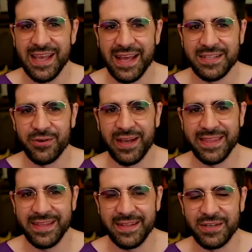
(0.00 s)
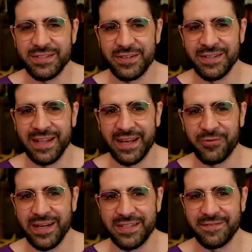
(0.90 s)
and so i think there are certain like
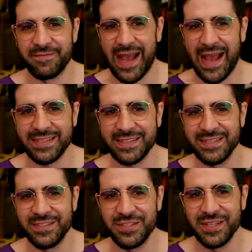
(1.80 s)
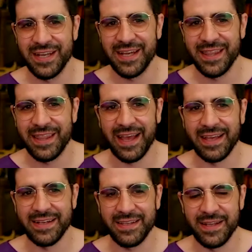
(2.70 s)
rites of passage
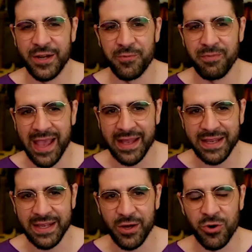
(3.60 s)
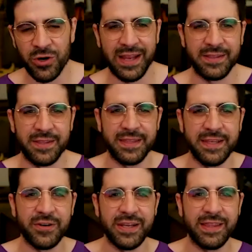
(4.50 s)
that you know manny or like the
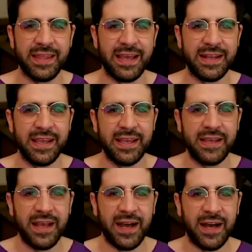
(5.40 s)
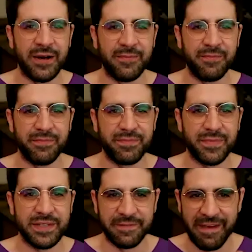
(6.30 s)
theory that um,
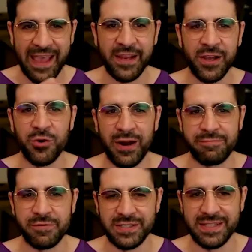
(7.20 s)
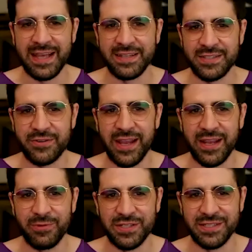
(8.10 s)
defango represents
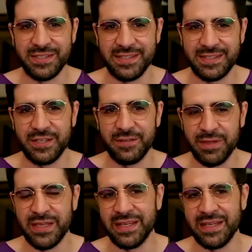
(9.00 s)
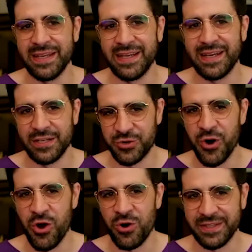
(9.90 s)
right which is this could be a
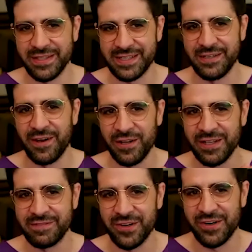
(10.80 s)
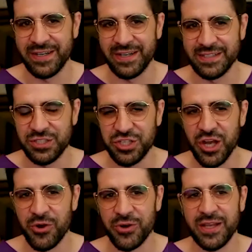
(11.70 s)
troll this could all have started as a
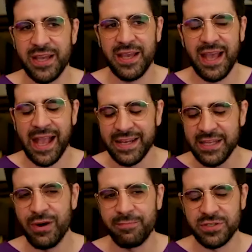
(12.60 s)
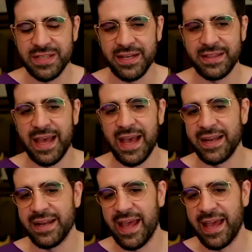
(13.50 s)
joke and he represented that
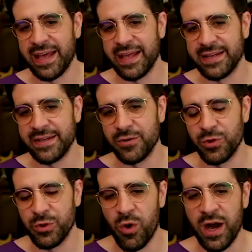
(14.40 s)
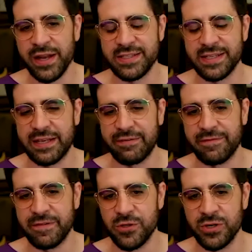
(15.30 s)
and we wanted to give the
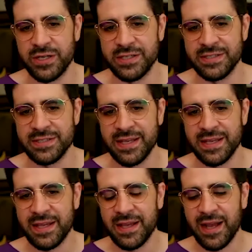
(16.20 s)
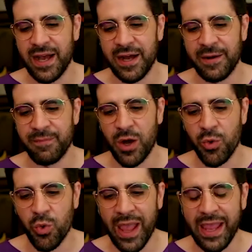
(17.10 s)
viewers um, a
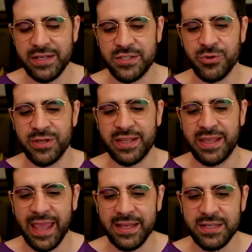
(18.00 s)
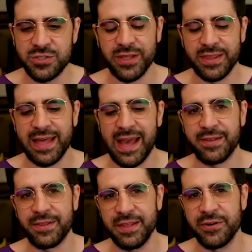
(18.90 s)
way to engage with that
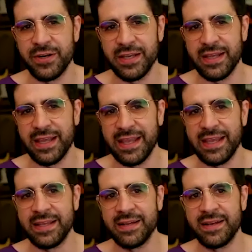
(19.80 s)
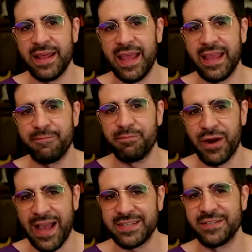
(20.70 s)
theory in a
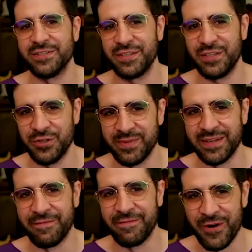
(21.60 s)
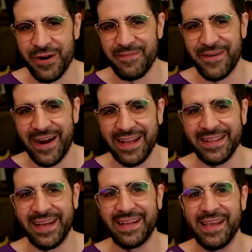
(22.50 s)
practical human form, right?
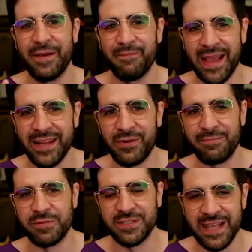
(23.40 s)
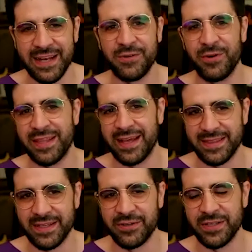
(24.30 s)
Like Manny represented what that
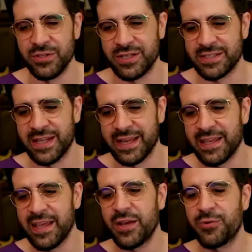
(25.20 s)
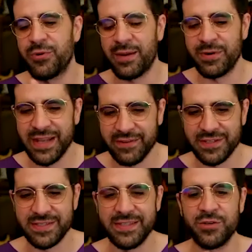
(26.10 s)
theory looks like. Robert David
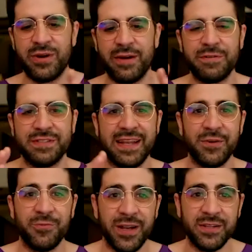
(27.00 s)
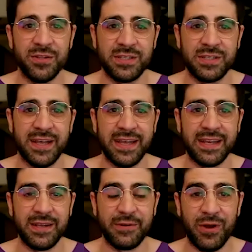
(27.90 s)
Steele represented what it looks like
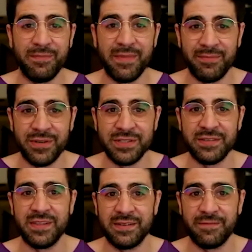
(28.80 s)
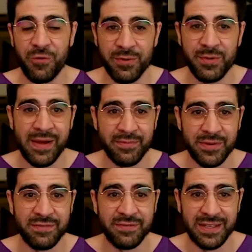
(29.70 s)
when members of the former
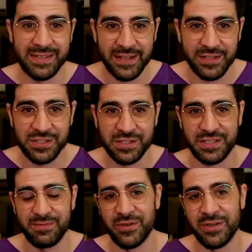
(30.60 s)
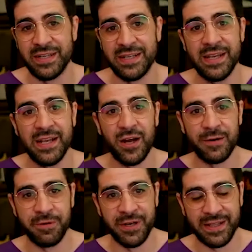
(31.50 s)
members of the intelligence community are
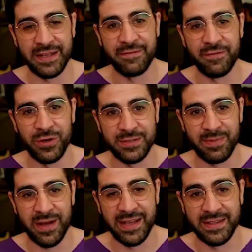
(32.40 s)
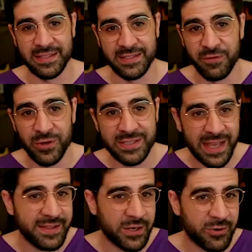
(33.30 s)
putting their voice behind this, their voice
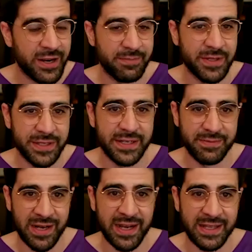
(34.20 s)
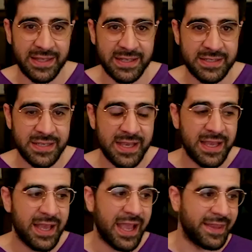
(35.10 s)
and their credibility behind this.
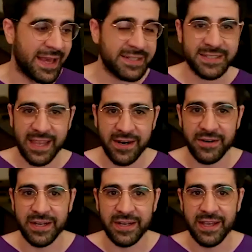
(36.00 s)
And that's scary.